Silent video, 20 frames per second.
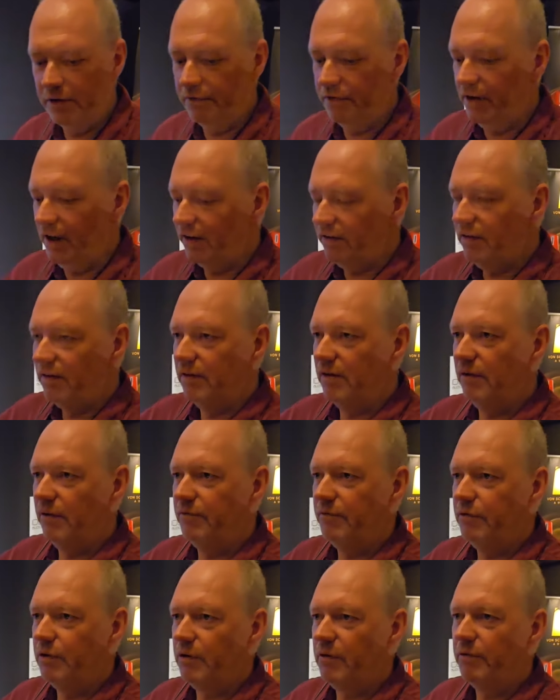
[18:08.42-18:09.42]
the velocity
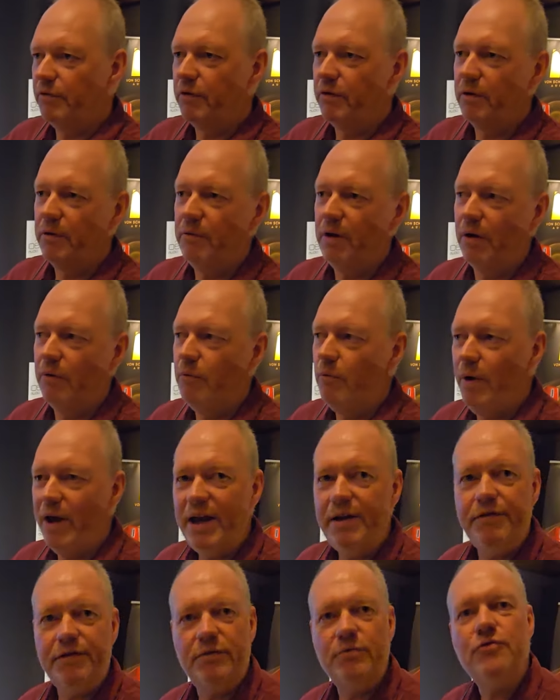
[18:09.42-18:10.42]
for, for a
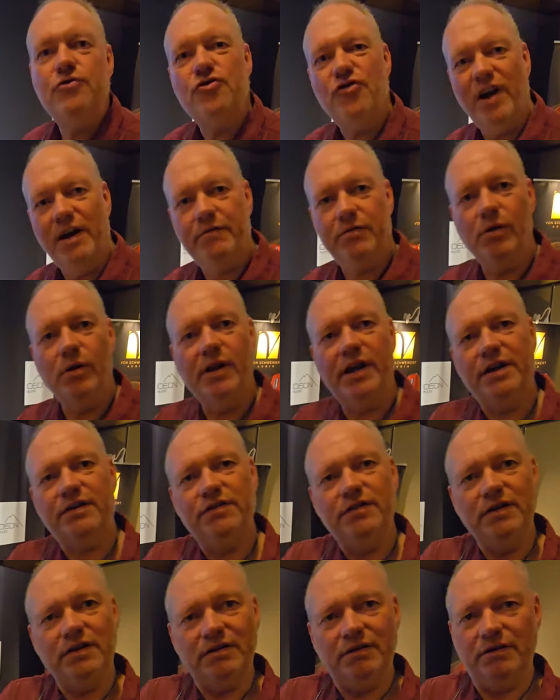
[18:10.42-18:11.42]
wave to travel,
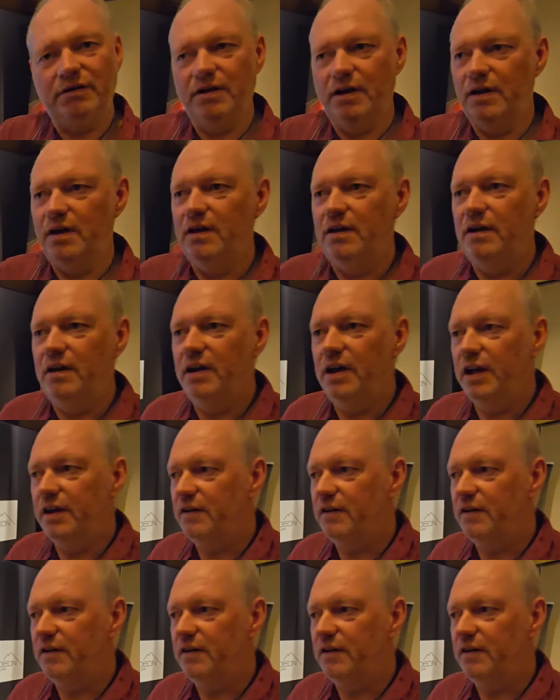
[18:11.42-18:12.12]
actually, mm -hmm.